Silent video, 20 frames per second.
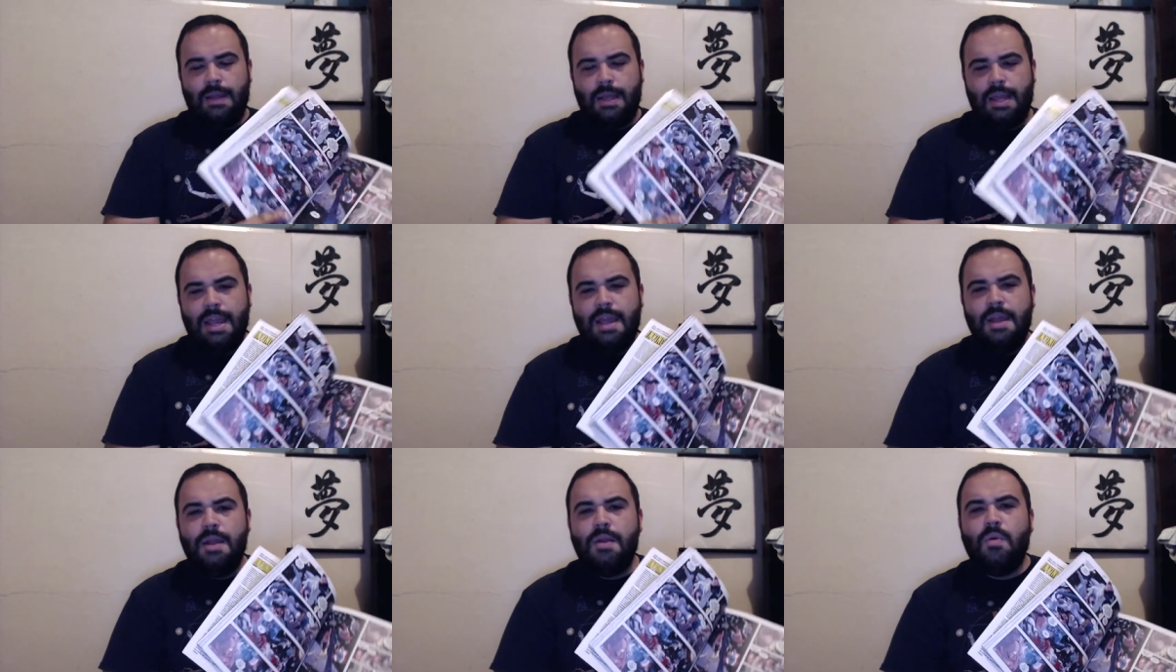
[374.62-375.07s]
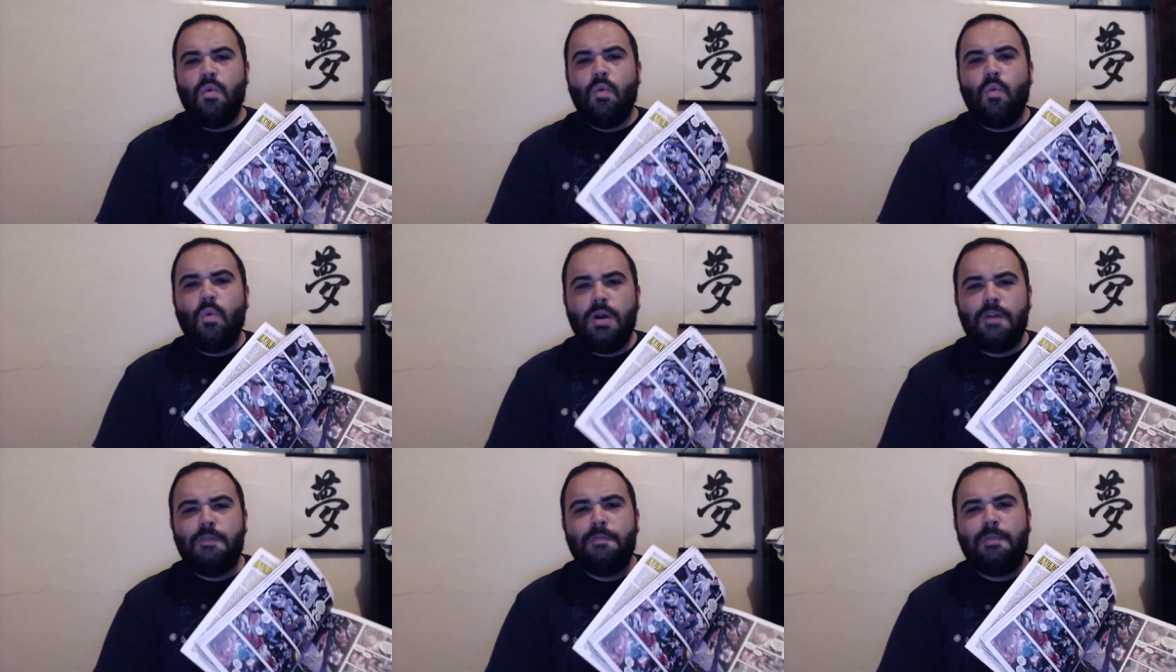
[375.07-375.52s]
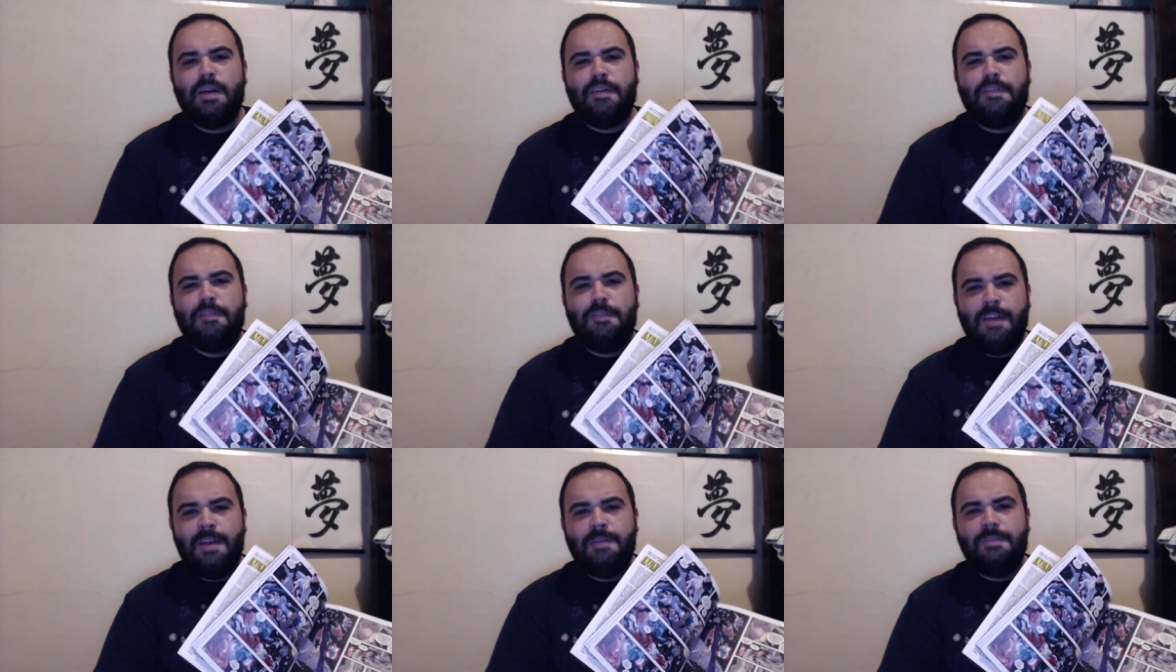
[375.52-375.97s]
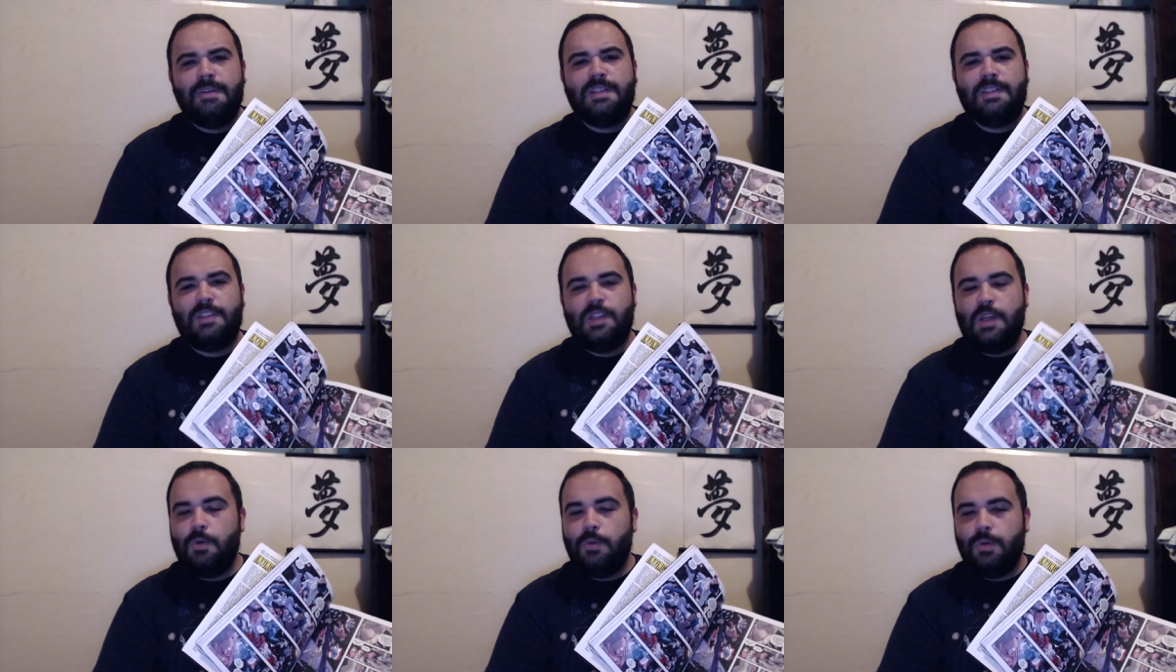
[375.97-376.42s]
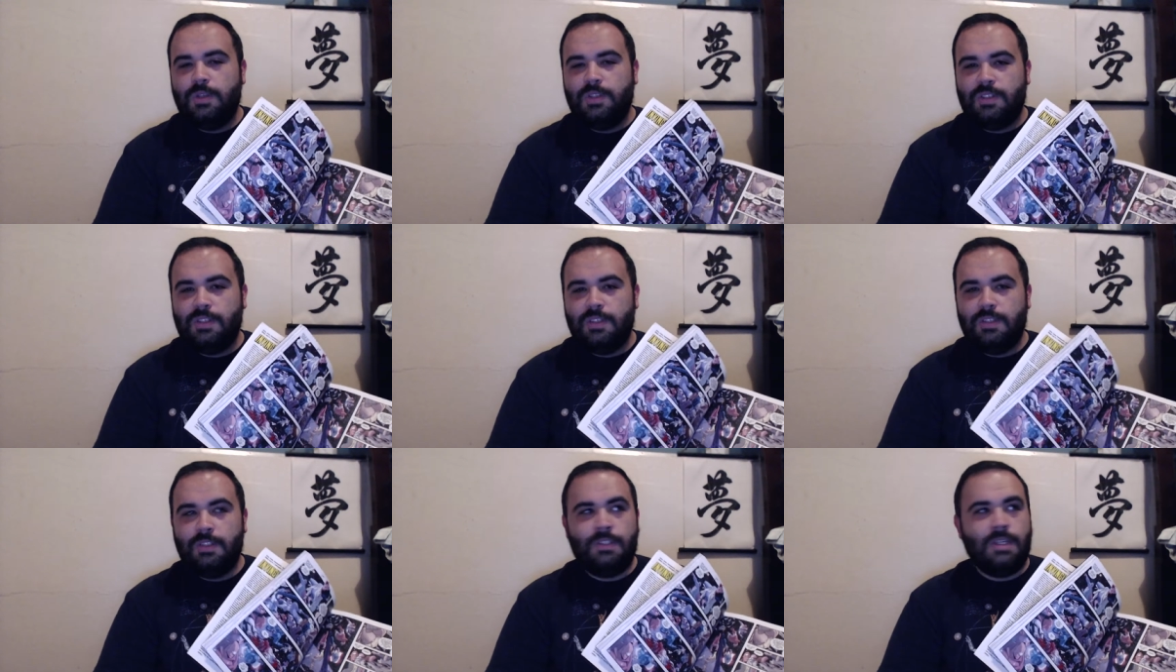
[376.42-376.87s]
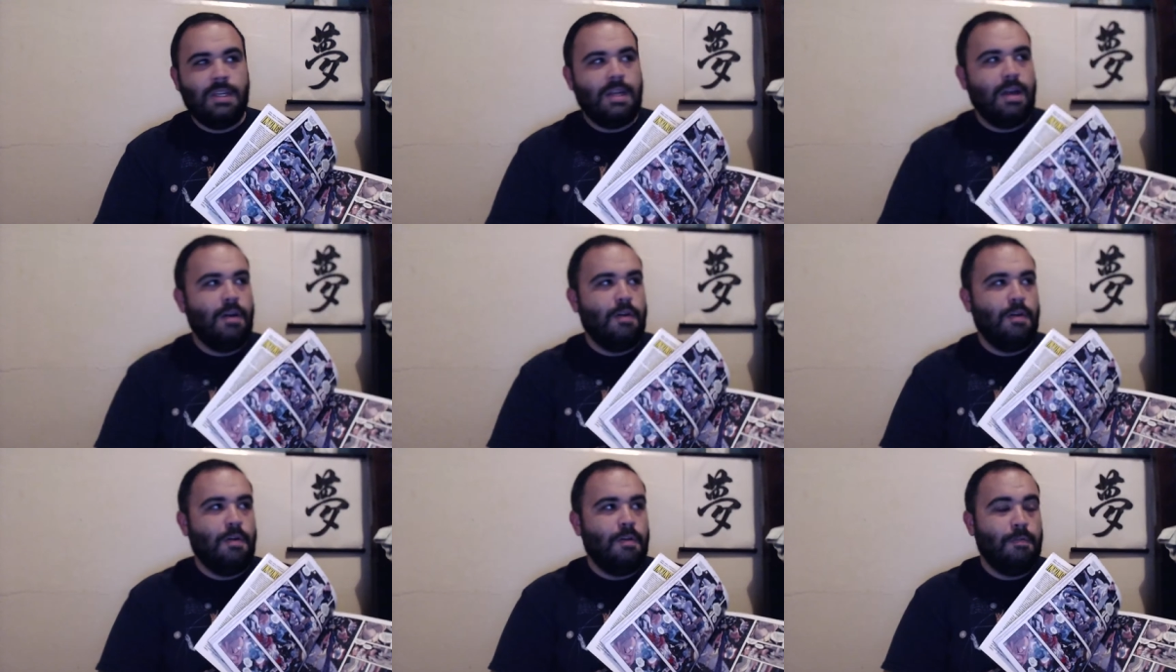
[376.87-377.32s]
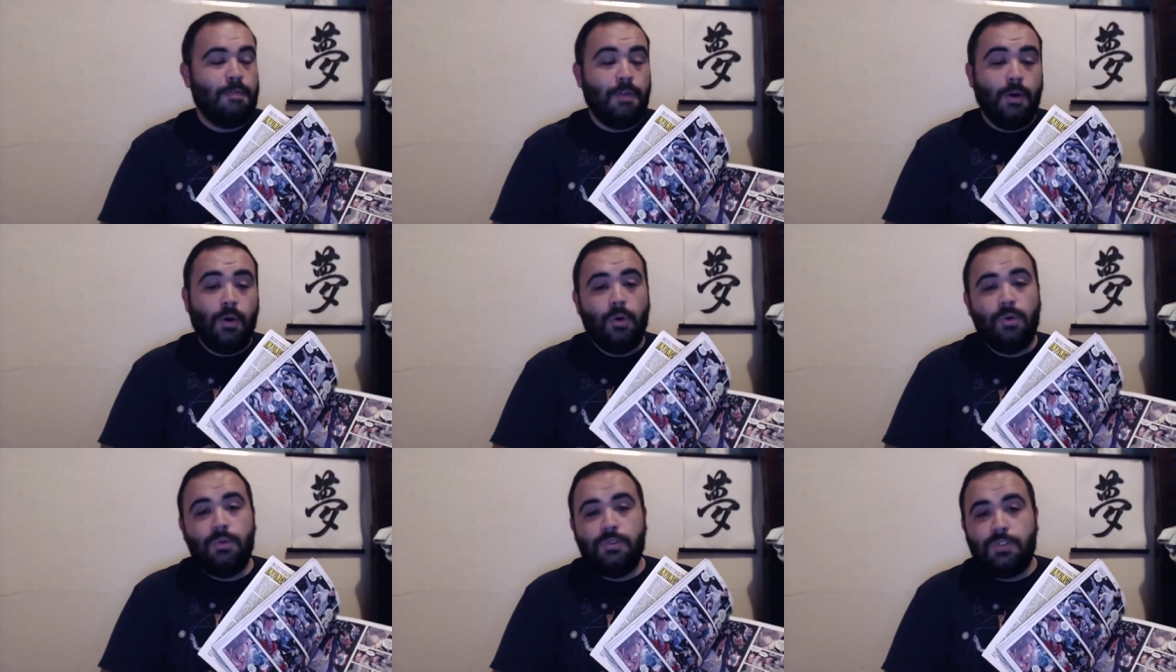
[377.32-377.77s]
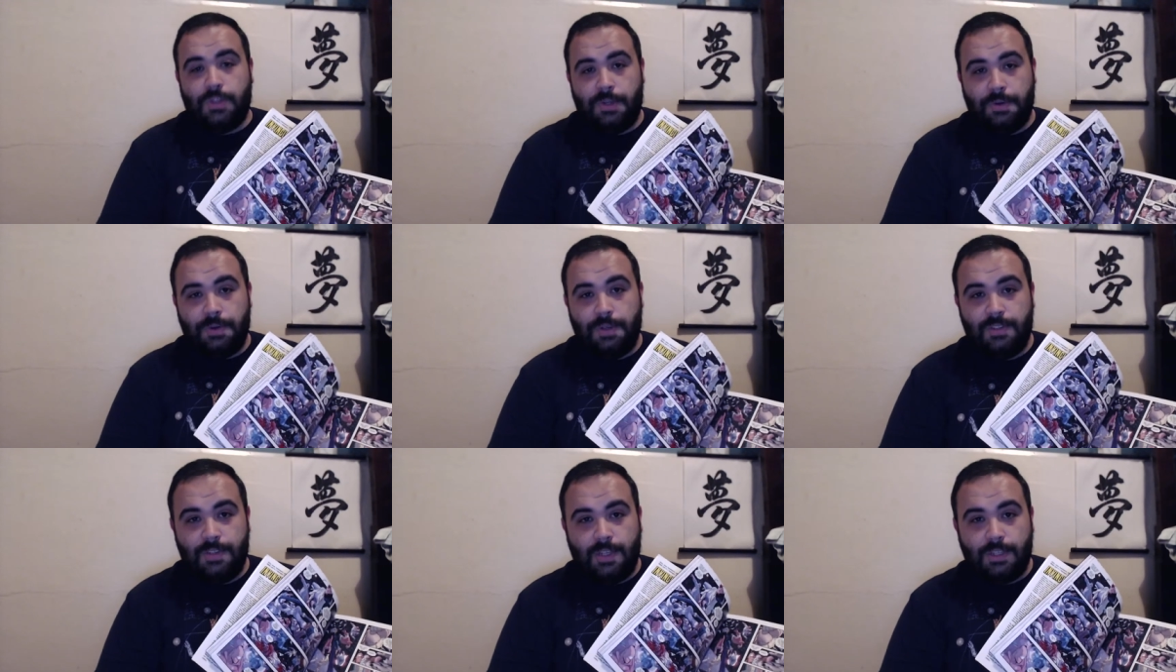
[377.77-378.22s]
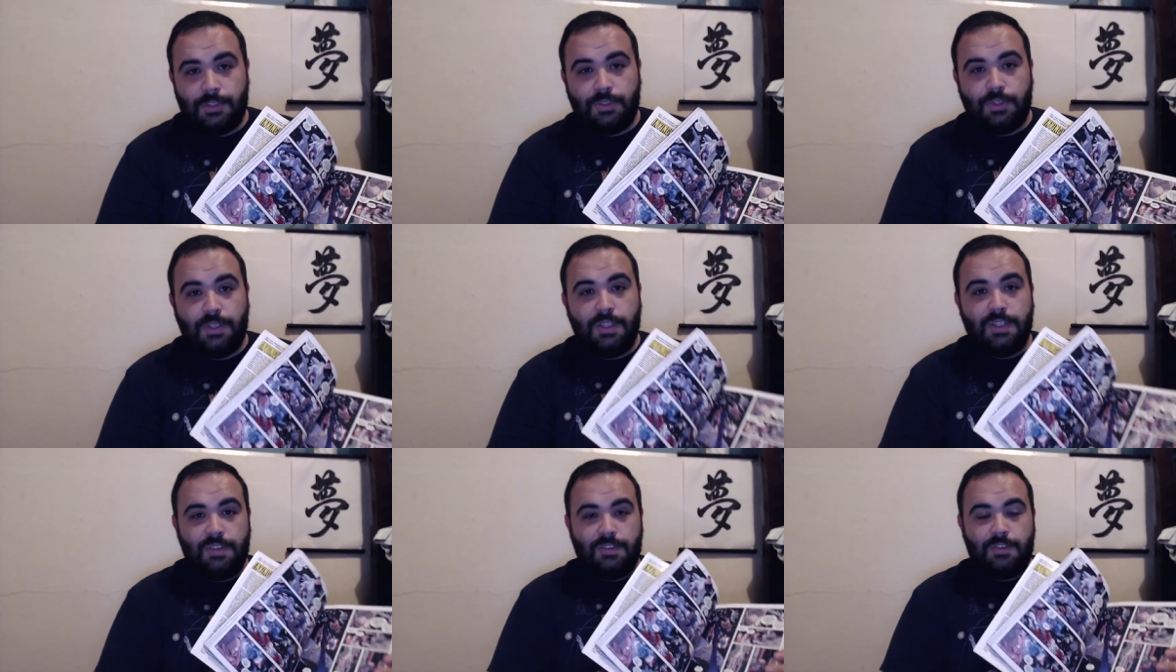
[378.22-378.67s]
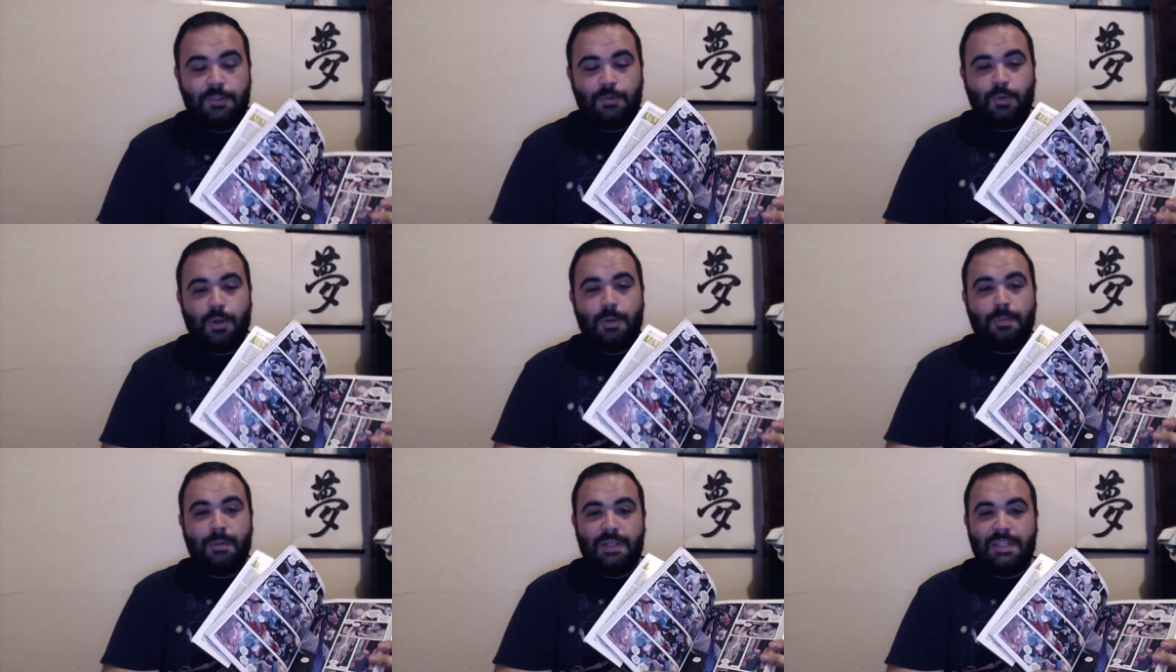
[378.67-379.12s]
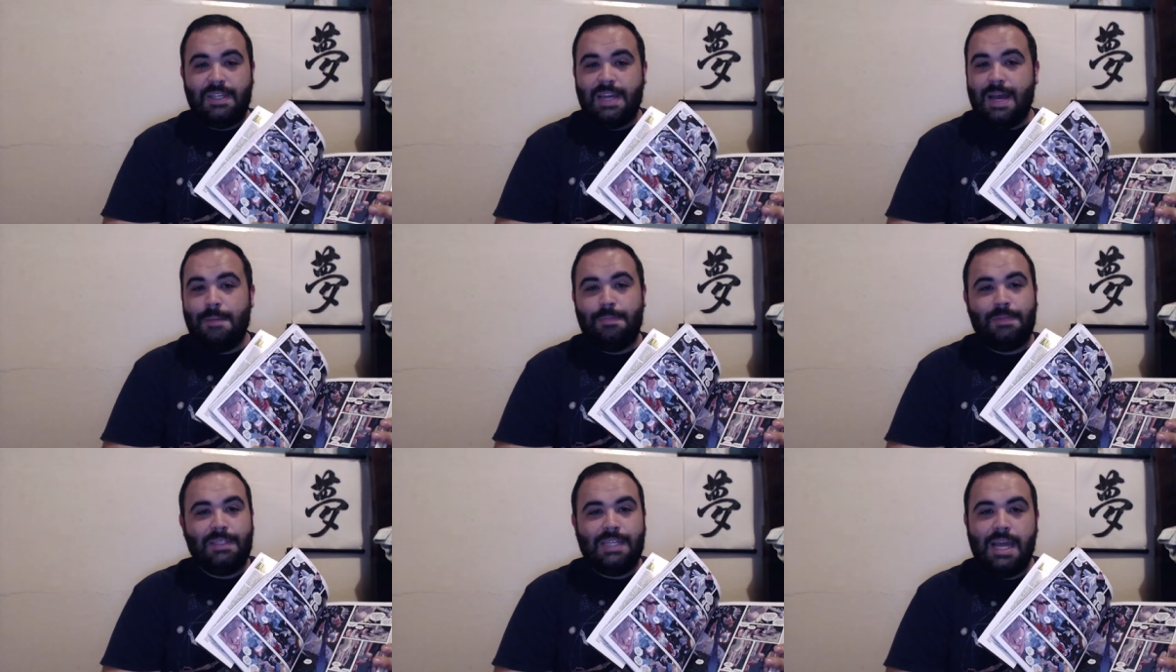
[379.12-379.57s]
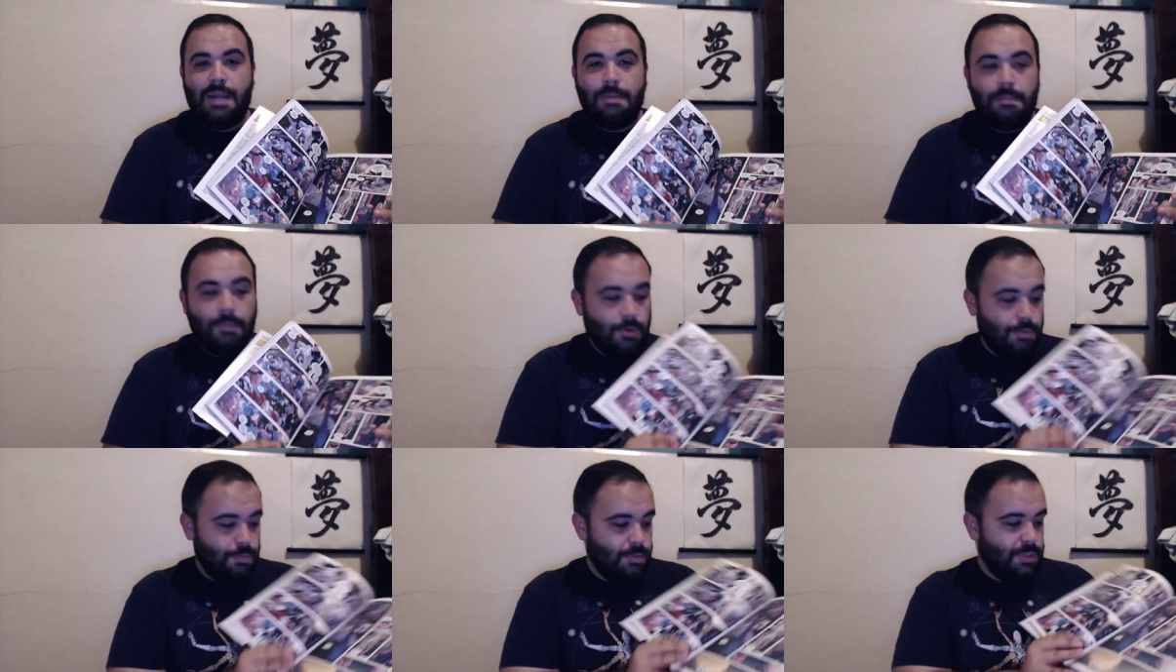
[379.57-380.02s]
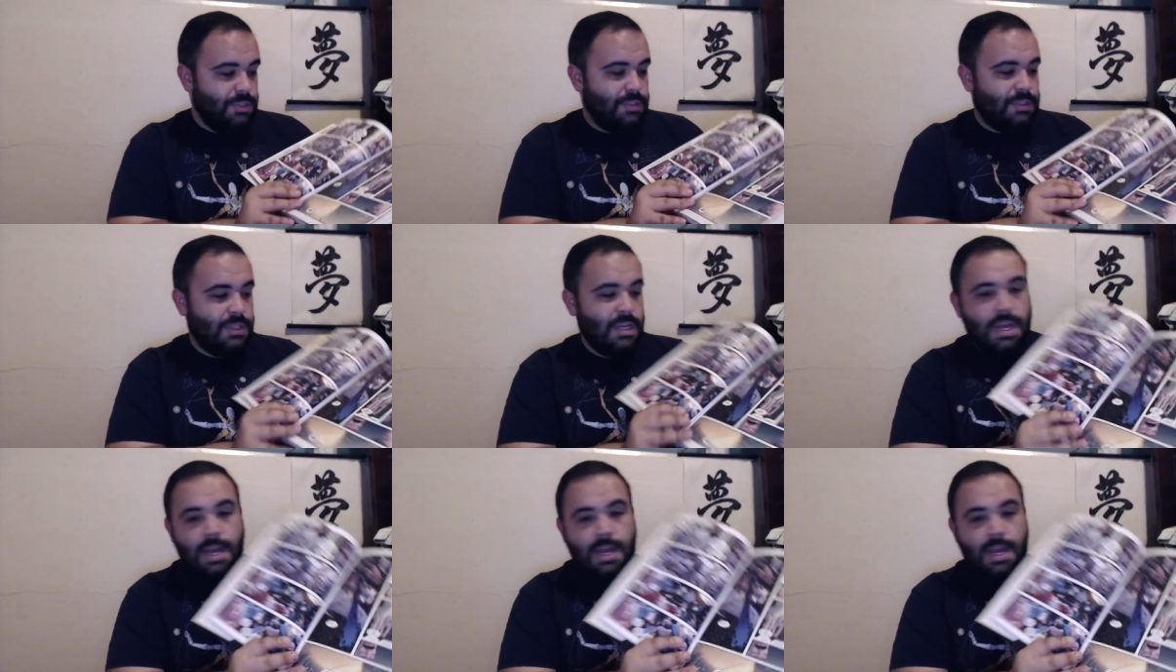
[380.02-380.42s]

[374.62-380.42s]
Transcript: In one of my favorite sequences of the whole series, actually, this is one of my top ten moments,